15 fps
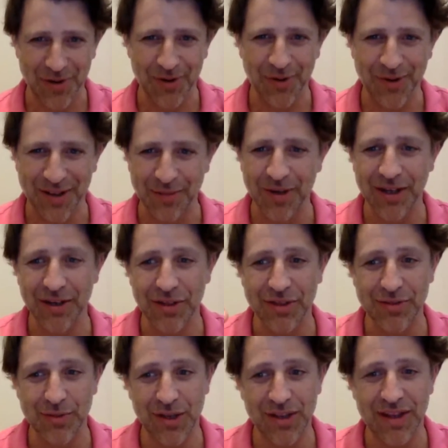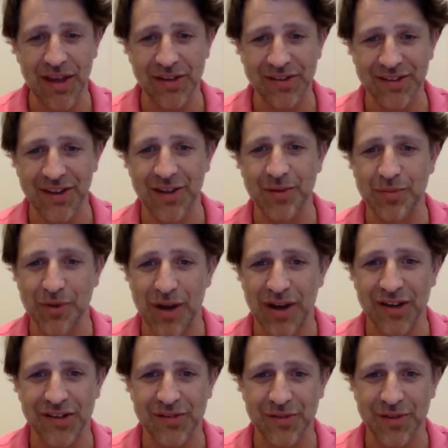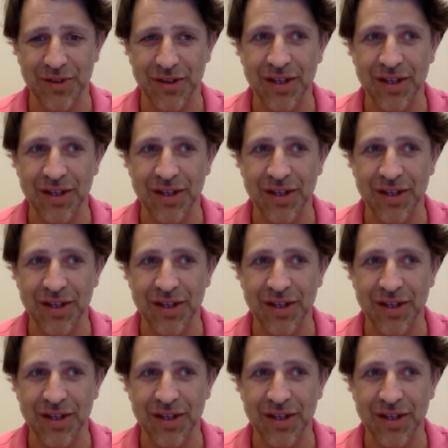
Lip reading: and then we had a $3,000 prize for the